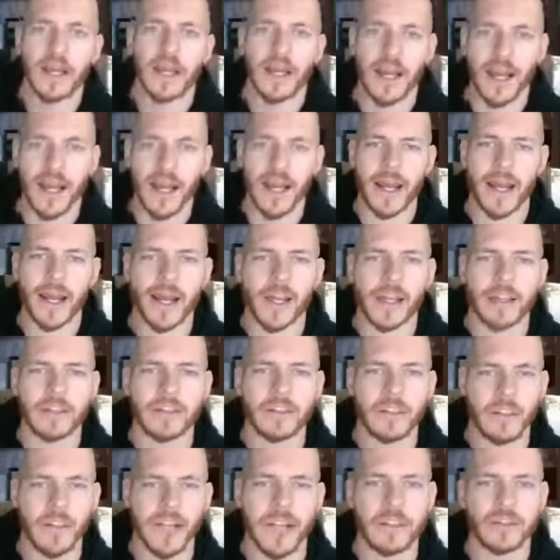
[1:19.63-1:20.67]
And
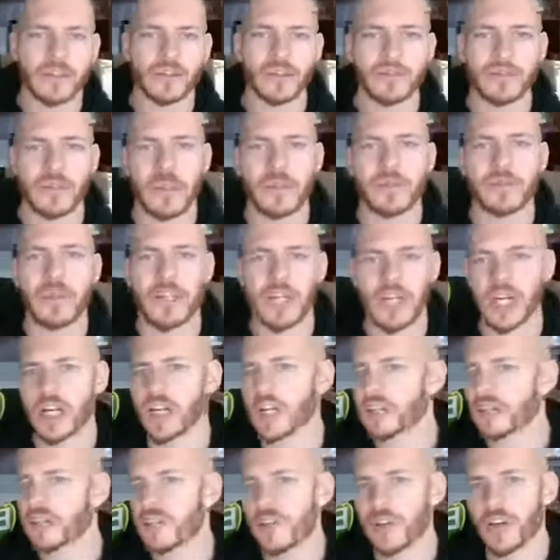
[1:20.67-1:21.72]
the answer would be
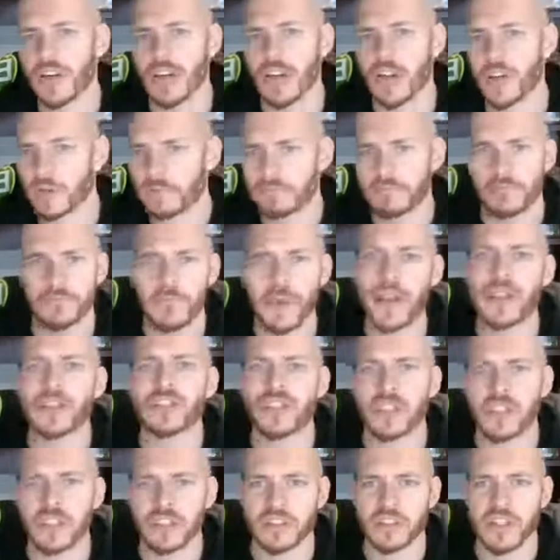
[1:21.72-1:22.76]
because the
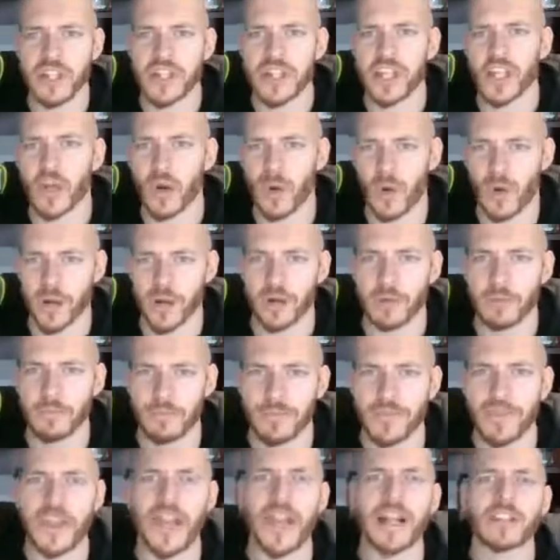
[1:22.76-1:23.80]
engine is leaking oil.
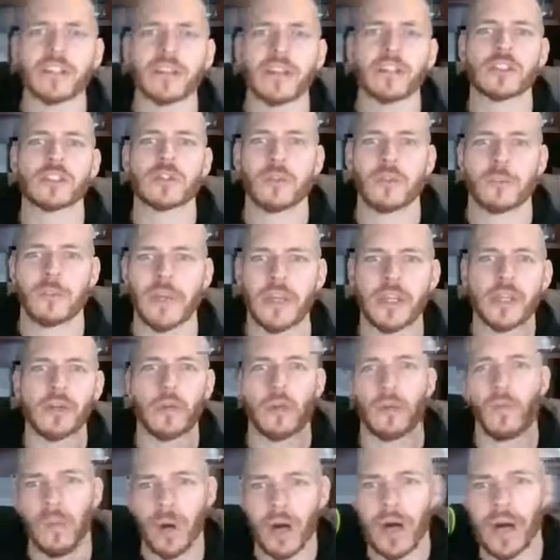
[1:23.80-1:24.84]
The next question would be
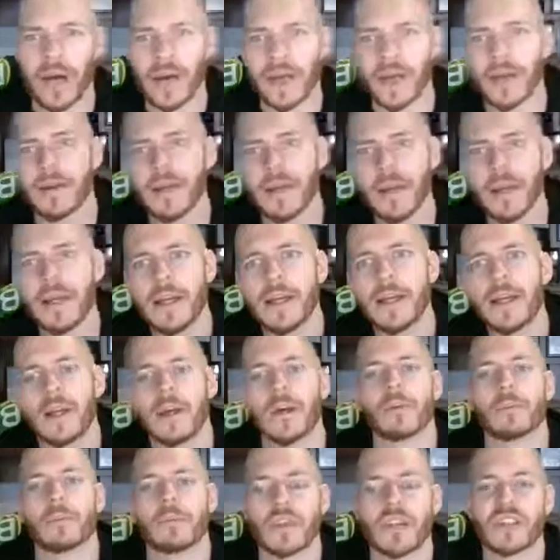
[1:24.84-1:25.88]
why?
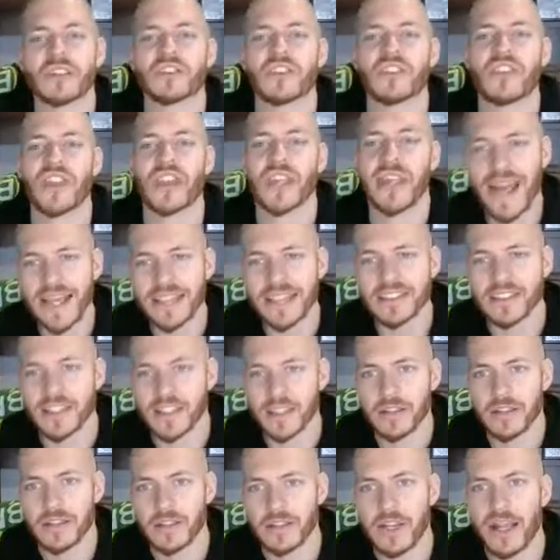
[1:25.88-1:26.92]
Well, because the
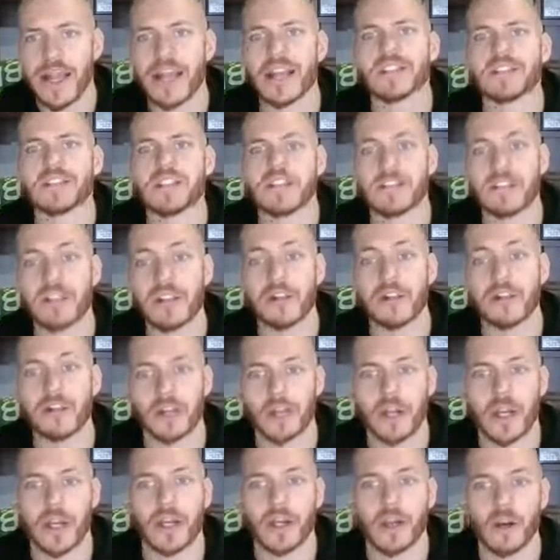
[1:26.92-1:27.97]
gasket has
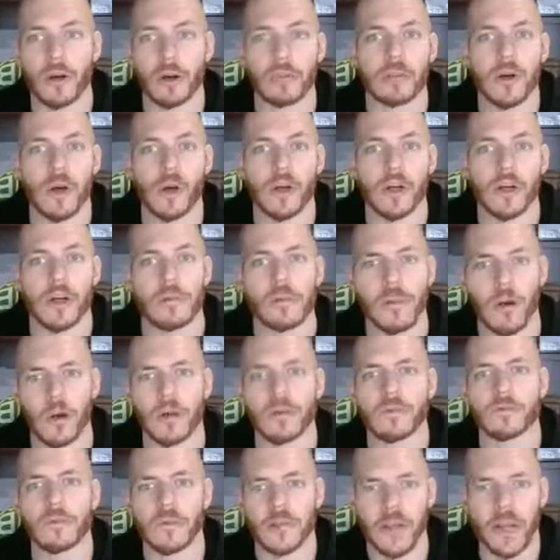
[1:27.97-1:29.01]
deteriorated or broken apart.
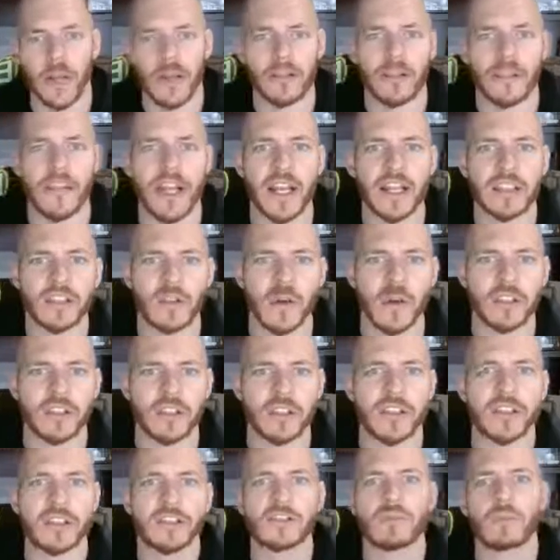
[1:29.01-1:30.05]
Okay. And the next question
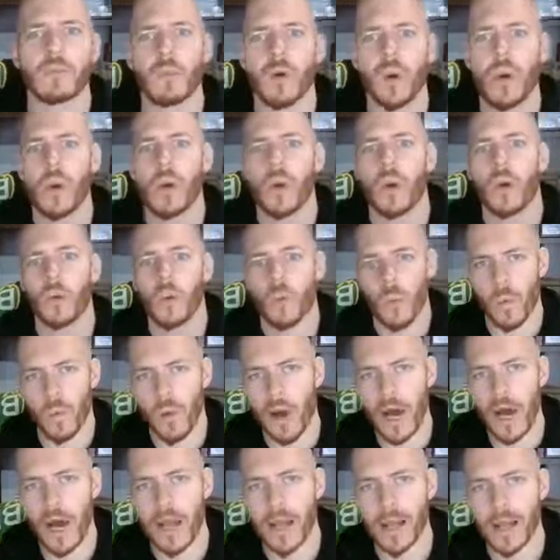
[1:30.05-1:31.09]
is
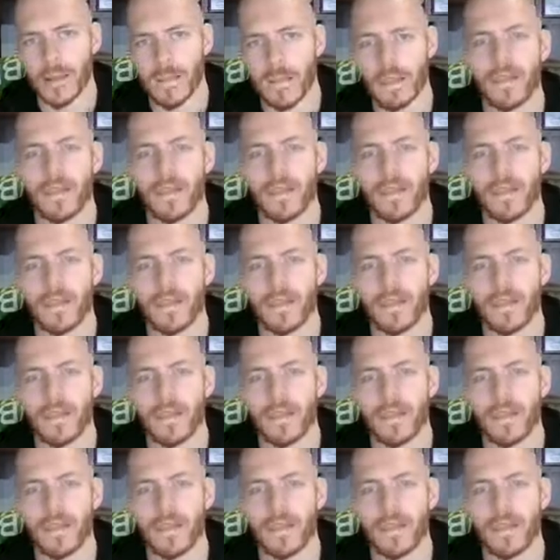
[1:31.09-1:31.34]
why?